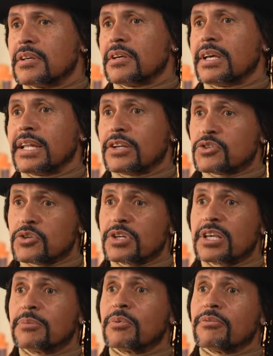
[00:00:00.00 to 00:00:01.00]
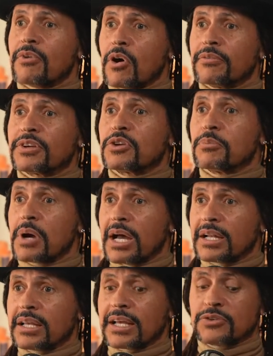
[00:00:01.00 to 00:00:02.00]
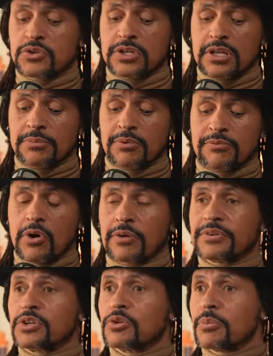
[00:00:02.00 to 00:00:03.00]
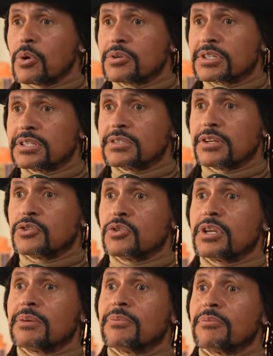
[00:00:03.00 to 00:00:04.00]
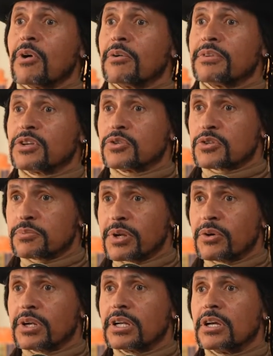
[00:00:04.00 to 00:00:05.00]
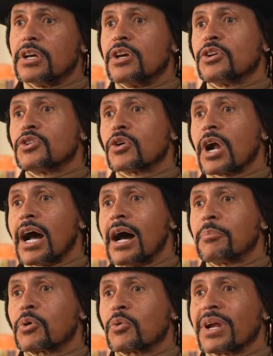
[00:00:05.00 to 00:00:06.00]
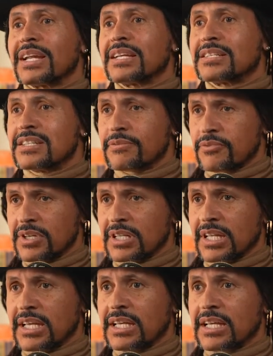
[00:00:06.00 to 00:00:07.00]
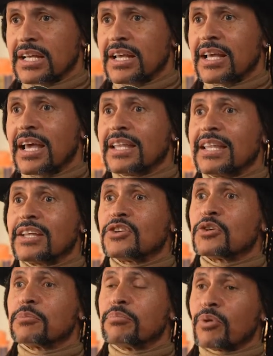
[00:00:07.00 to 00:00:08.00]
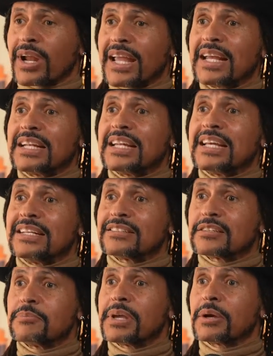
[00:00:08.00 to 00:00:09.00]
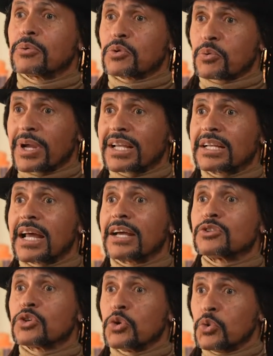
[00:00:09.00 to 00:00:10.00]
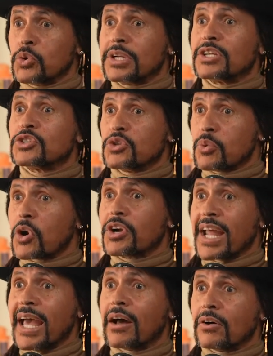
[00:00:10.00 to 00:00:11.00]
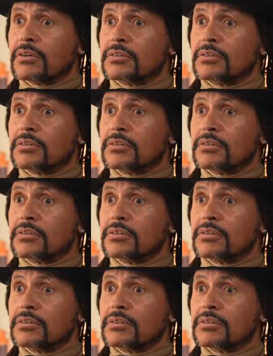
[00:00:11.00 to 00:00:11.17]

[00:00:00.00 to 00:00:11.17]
And as you keep evolving your body, as you keep evolving your emotions, as you keep evolving your spirit, you're operating differently. And then your brain needs to be able to recognize who it is you are now.